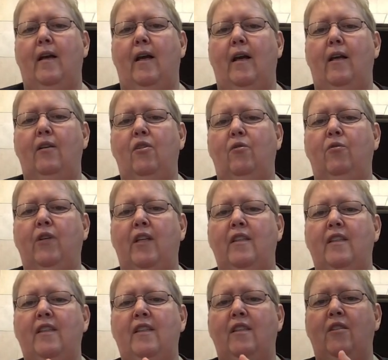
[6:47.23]
And you
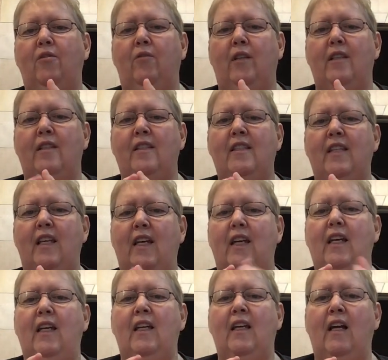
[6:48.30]
can
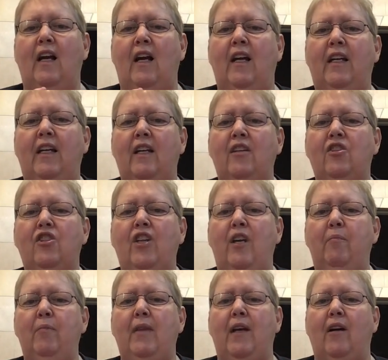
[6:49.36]
see I get a
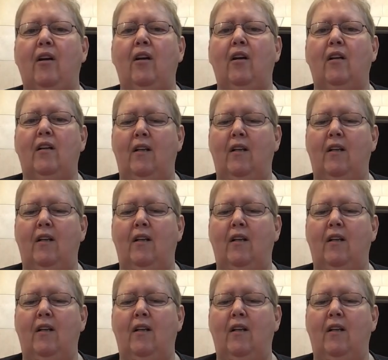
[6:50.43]
shape there.